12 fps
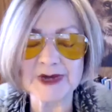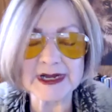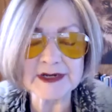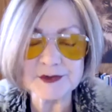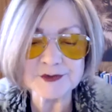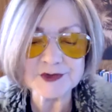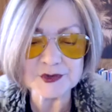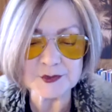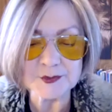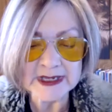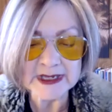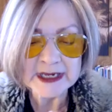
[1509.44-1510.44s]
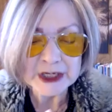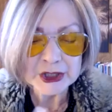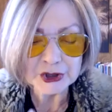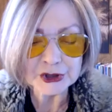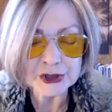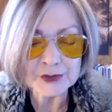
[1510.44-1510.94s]
I, I do too. The, the
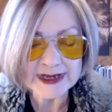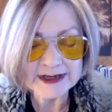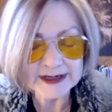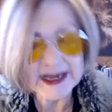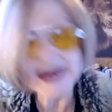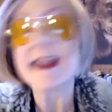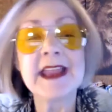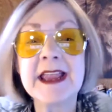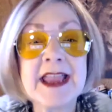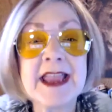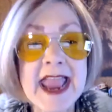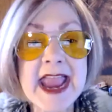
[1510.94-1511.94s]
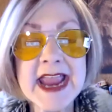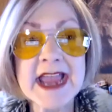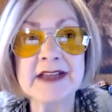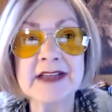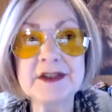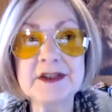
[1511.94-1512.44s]
mistakes. You know, the,
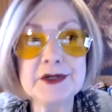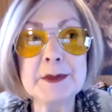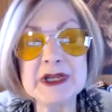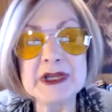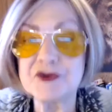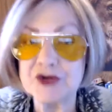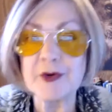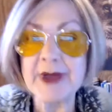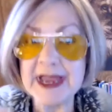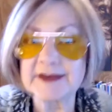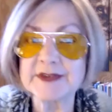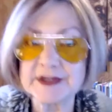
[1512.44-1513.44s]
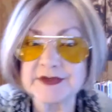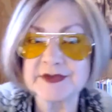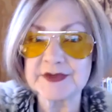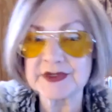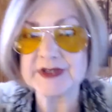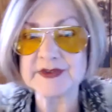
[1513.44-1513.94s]
and I mean, Joe has his
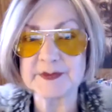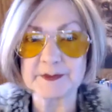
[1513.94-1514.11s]
his